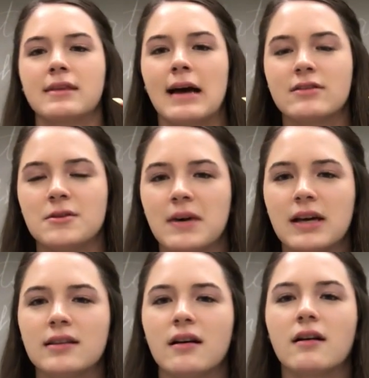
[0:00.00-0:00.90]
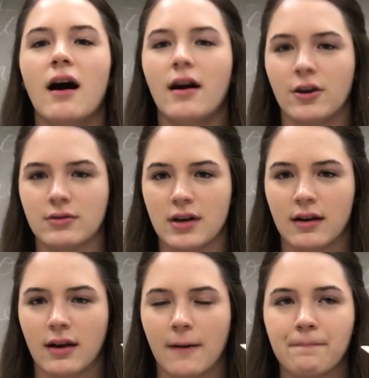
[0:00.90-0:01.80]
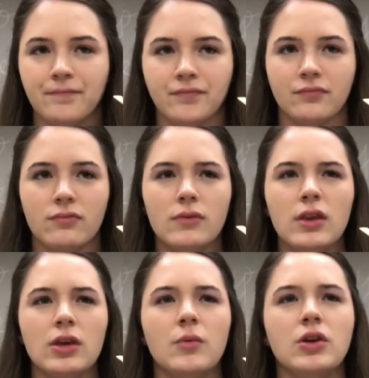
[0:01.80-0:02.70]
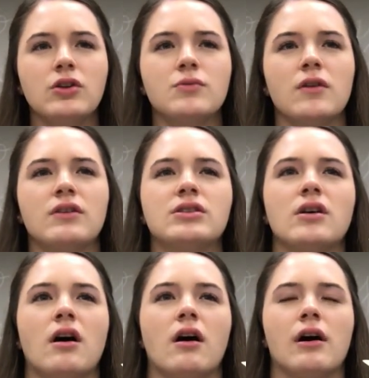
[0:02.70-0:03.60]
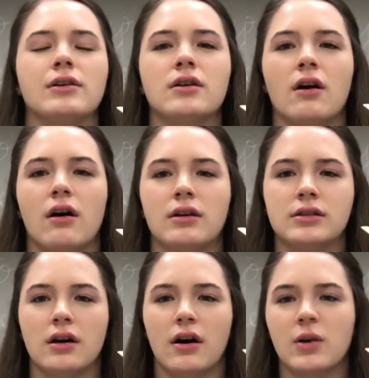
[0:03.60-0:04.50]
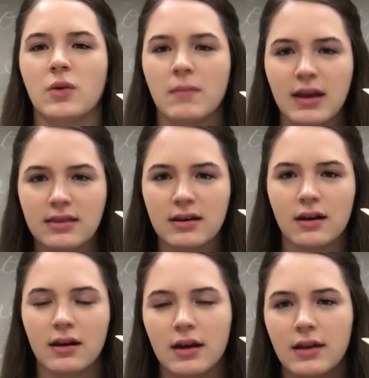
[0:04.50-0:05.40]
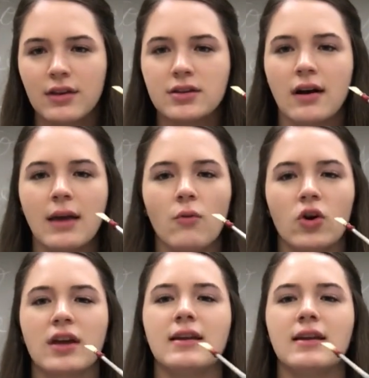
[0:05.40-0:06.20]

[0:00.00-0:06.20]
Now to make a legato tugging, you want to use more of a da, da, da, and you want to make the tongue more